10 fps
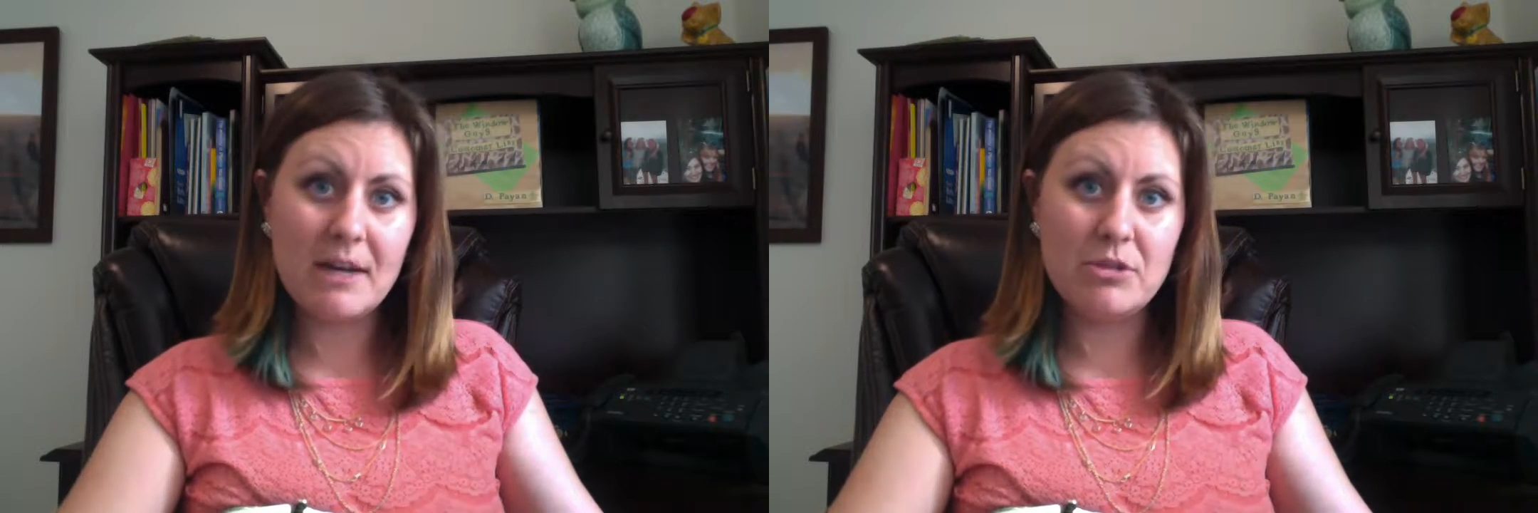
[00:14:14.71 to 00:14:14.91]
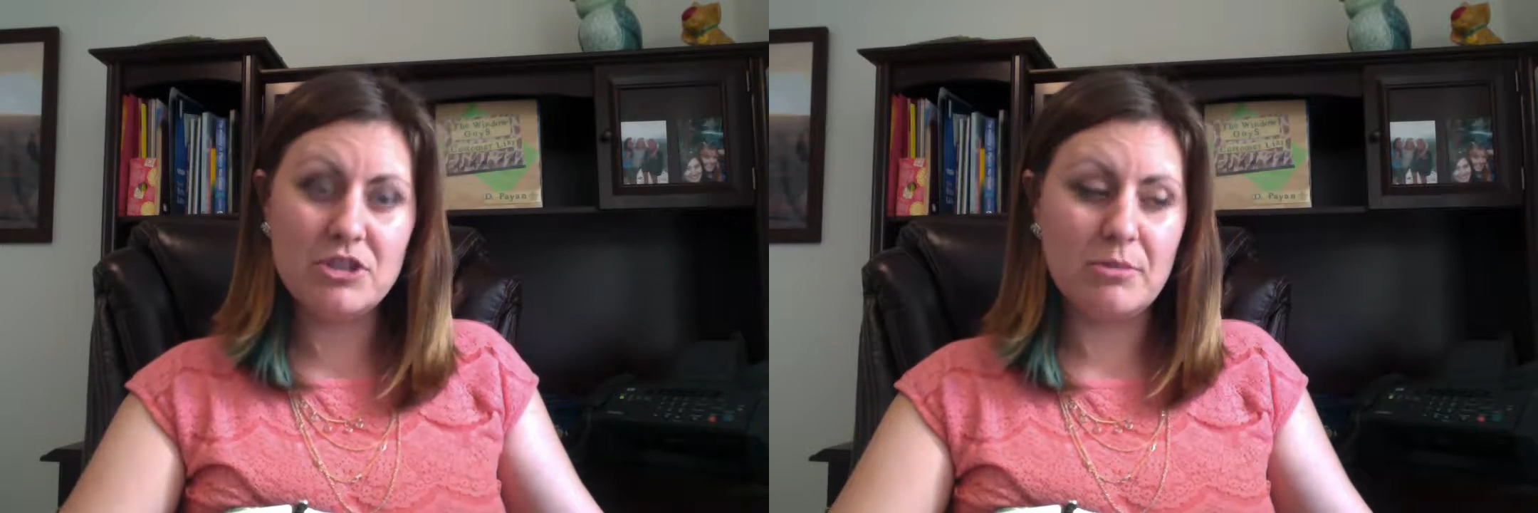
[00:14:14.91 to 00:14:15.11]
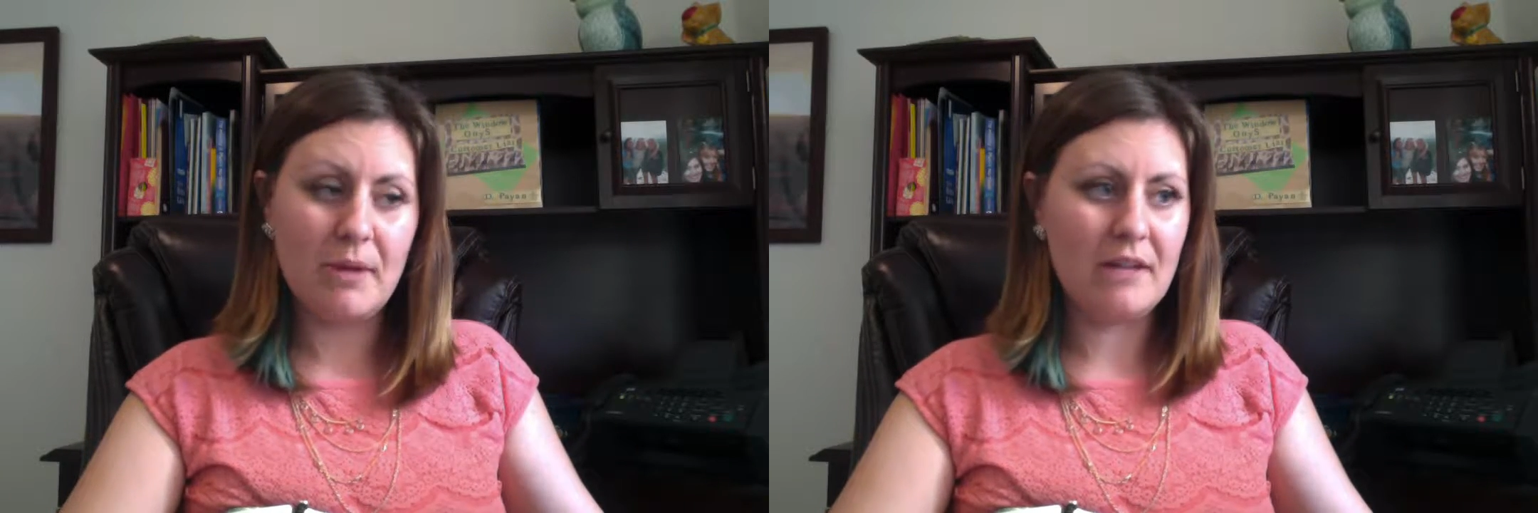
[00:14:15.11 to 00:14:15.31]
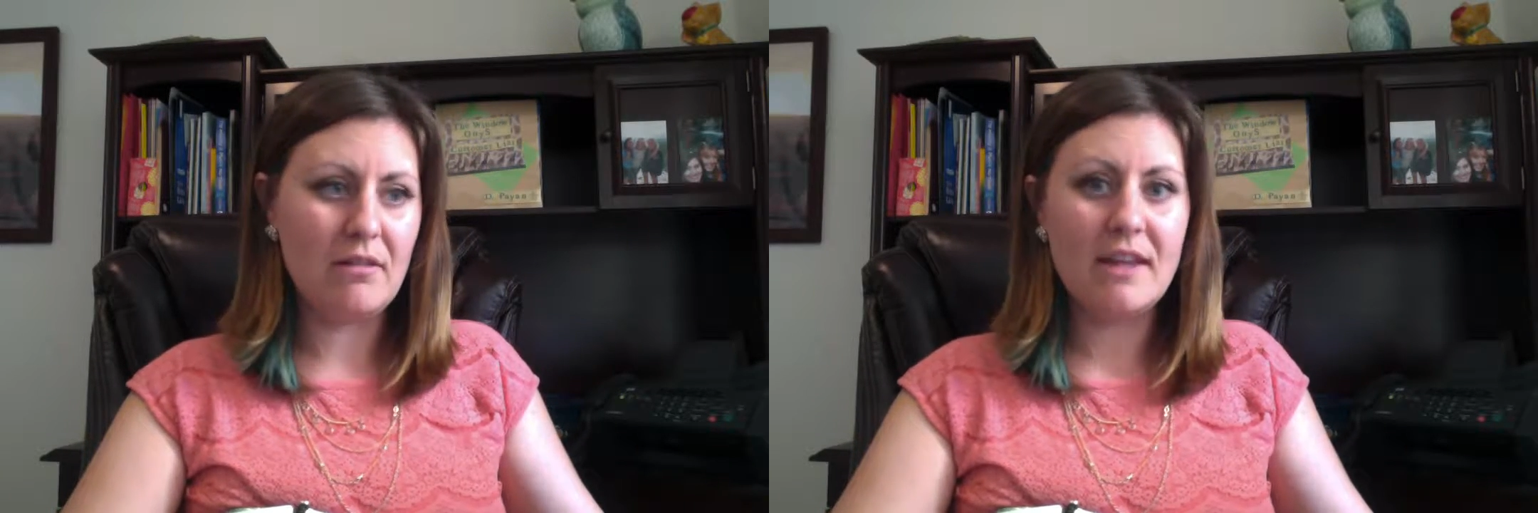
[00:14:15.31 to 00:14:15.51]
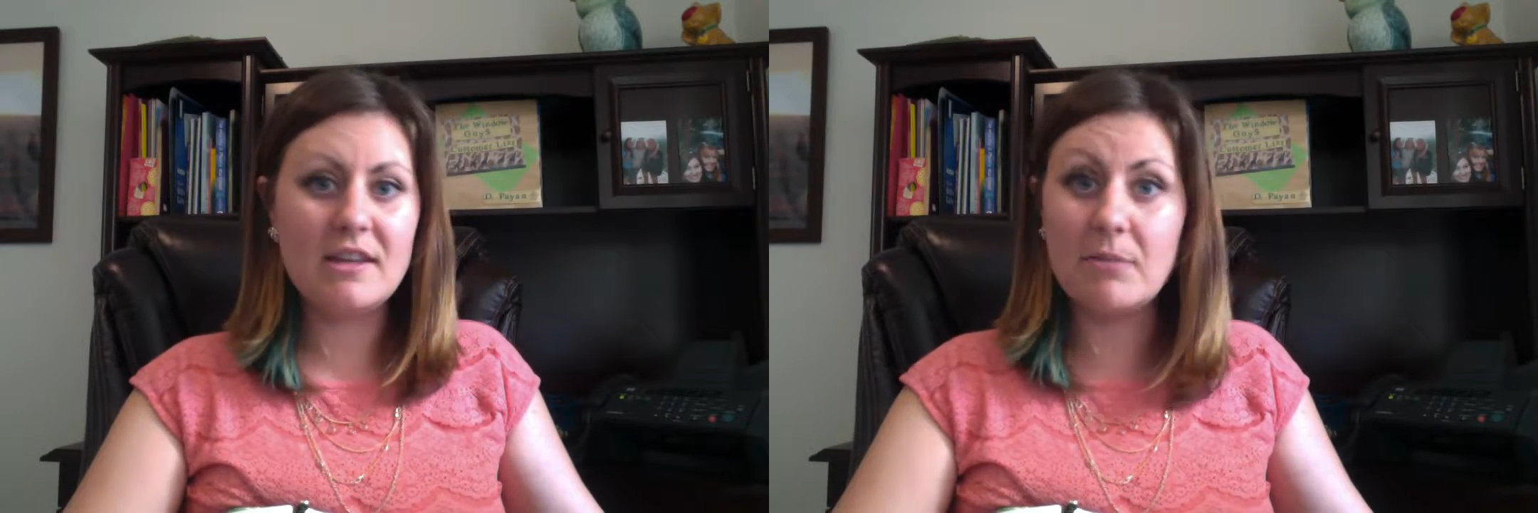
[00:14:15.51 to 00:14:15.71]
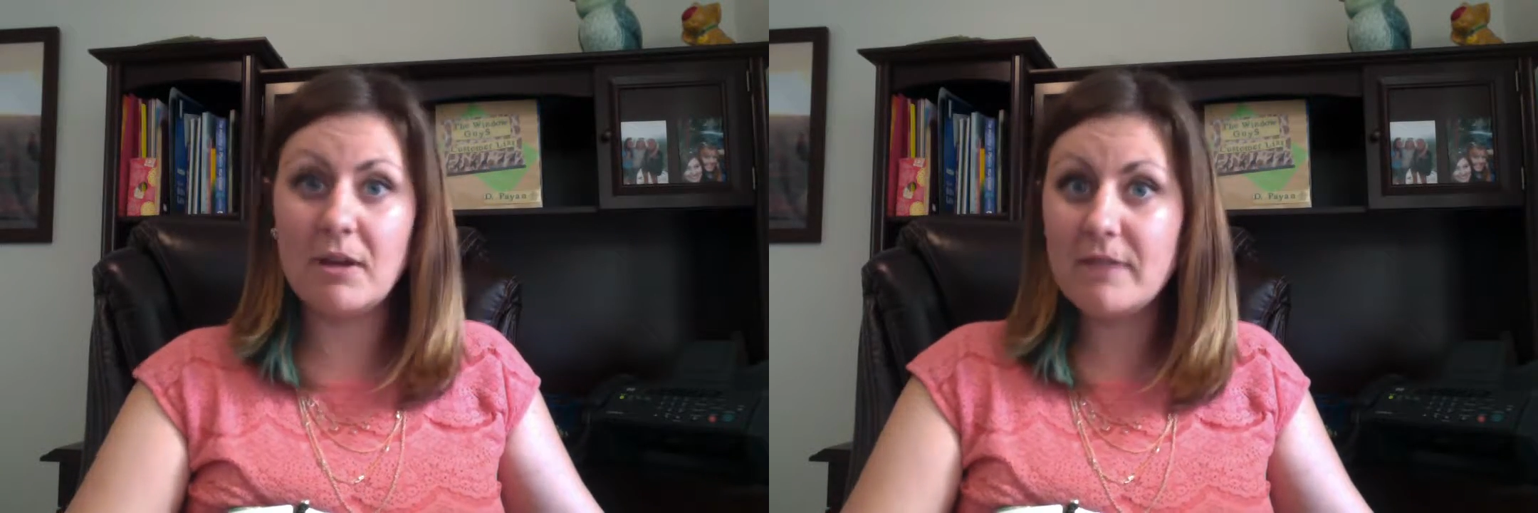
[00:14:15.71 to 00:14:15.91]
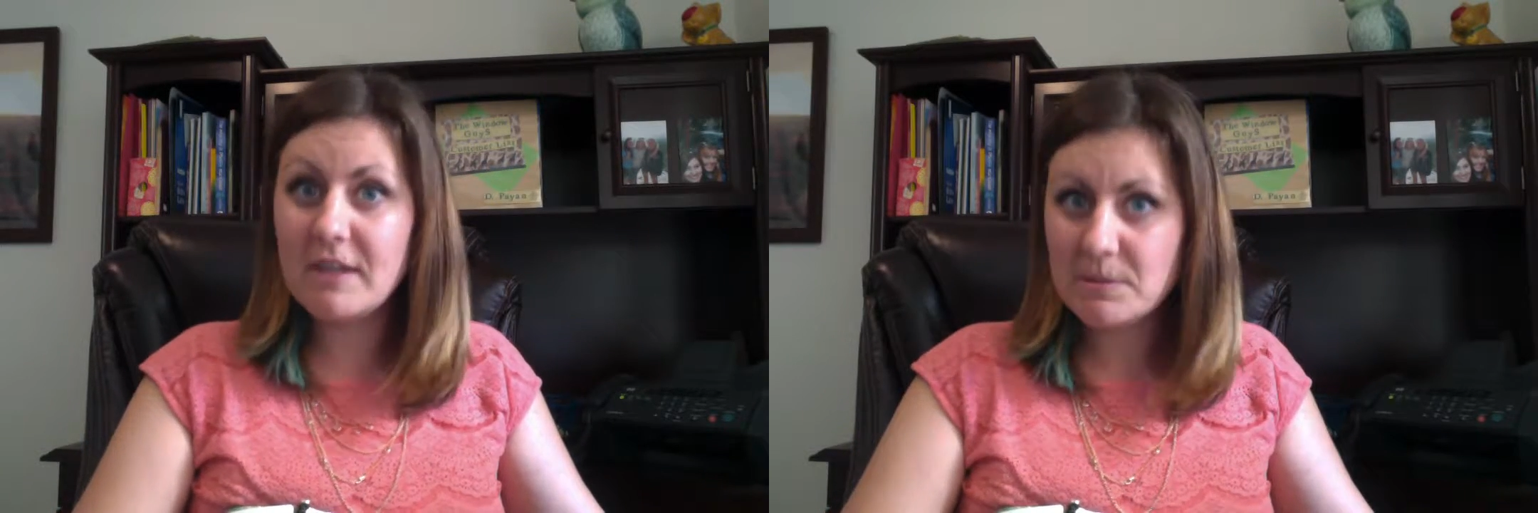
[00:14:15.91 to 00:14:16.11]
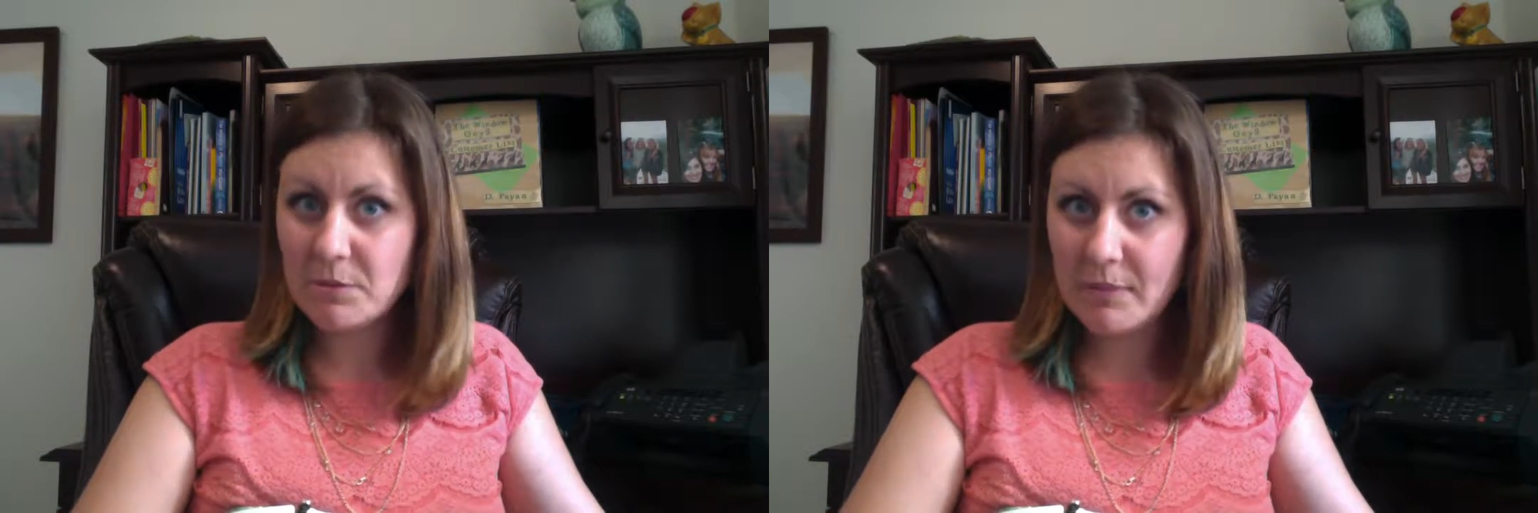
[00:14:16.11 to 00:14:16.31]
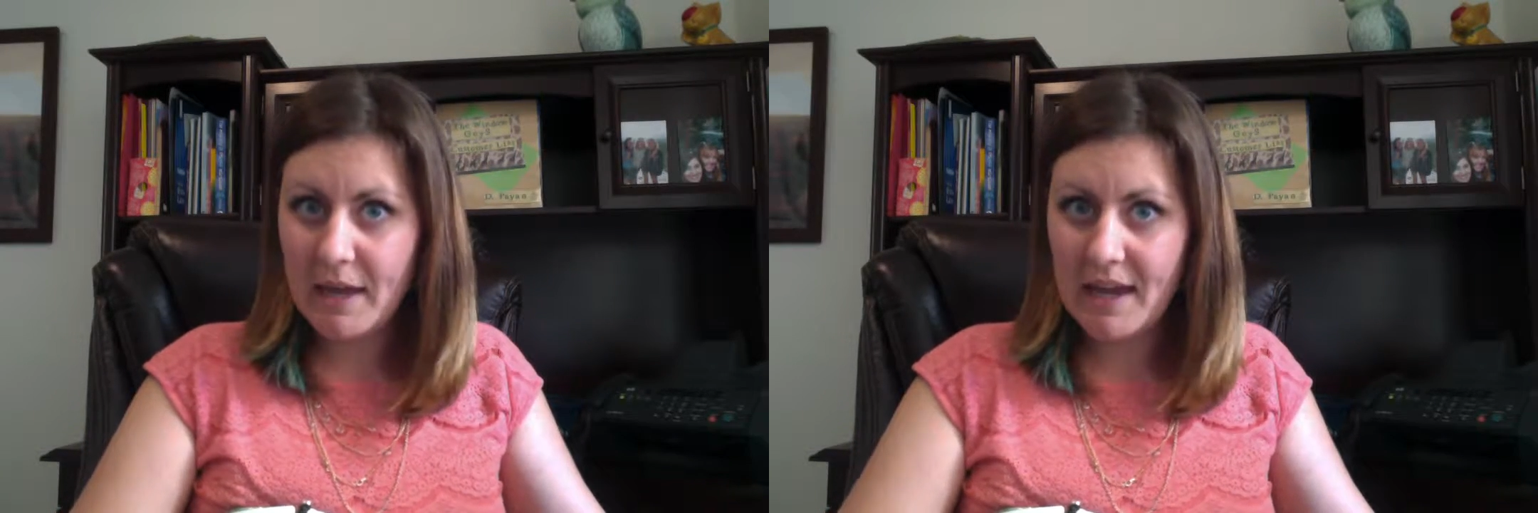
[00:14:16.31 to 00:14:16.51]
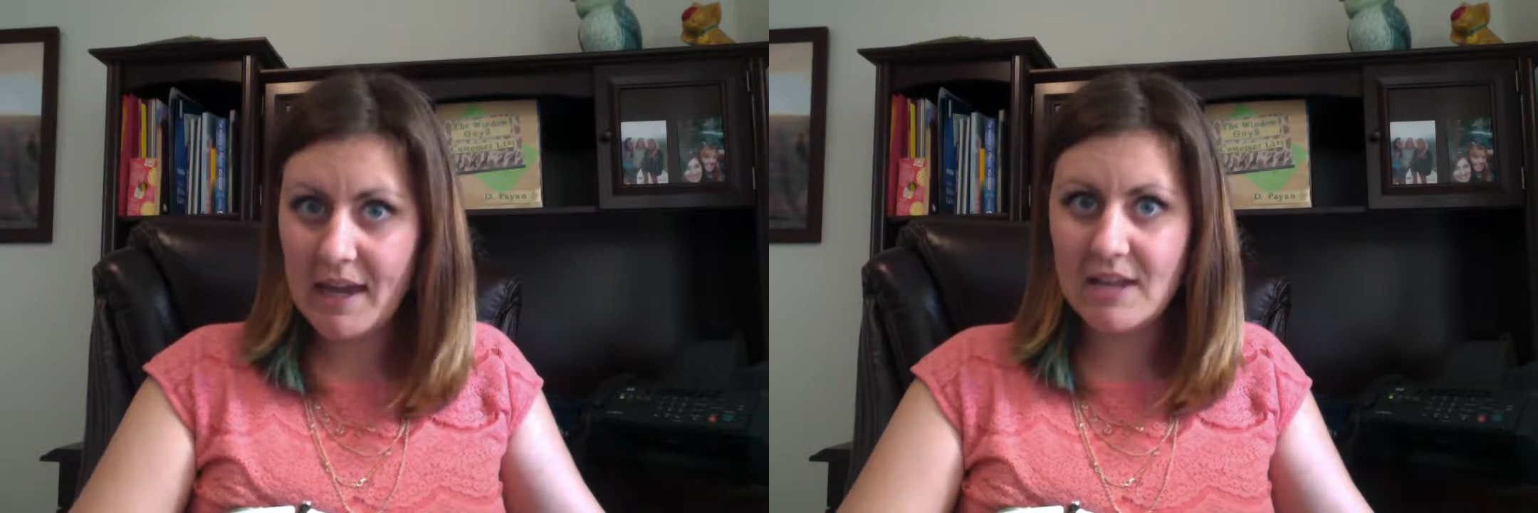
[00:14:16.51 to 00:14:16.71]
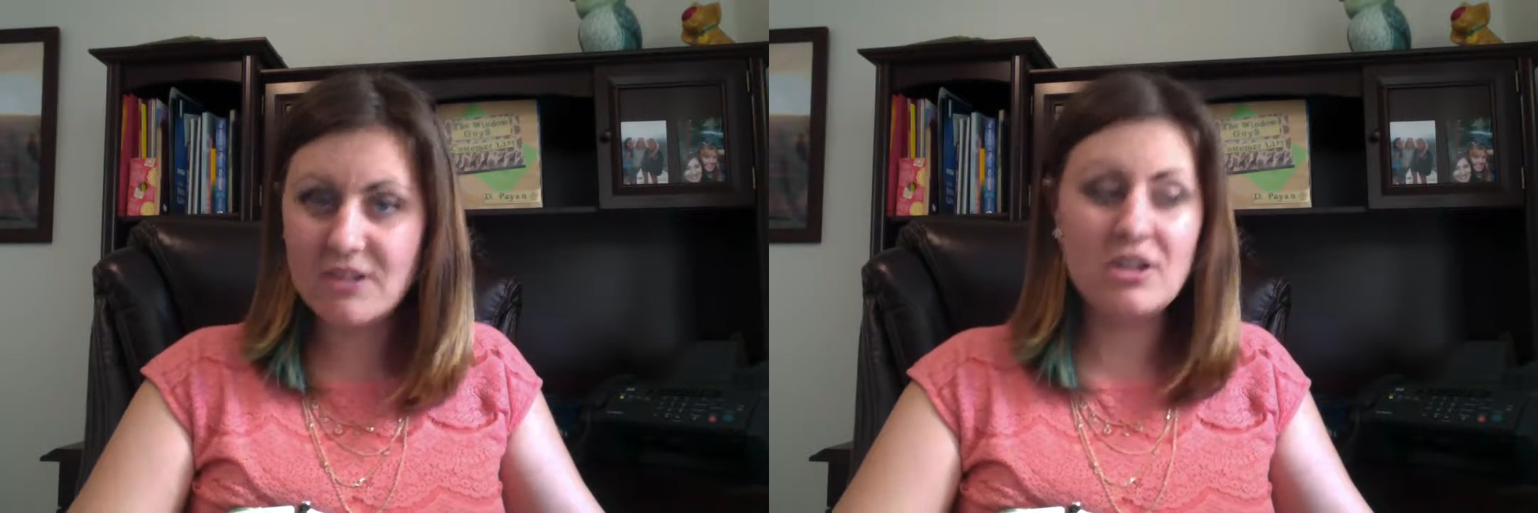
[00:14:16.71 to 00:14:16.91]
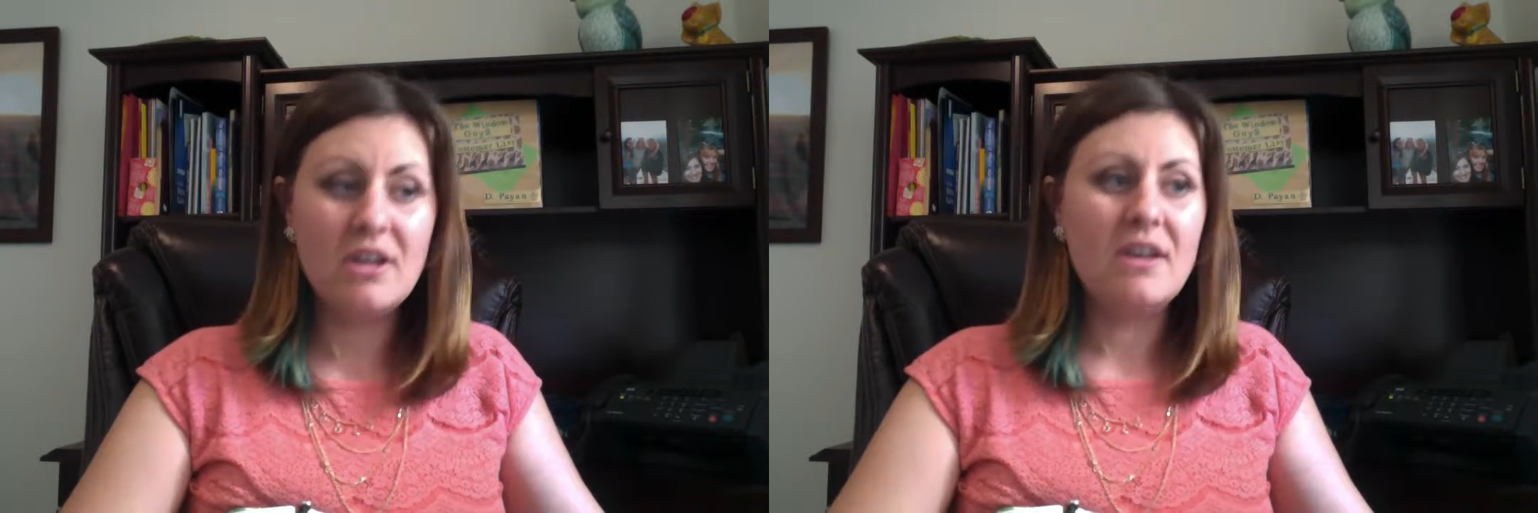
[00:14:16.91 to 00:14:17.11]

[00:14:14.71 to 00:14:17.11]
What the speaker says: would you mind liking my Facebook page?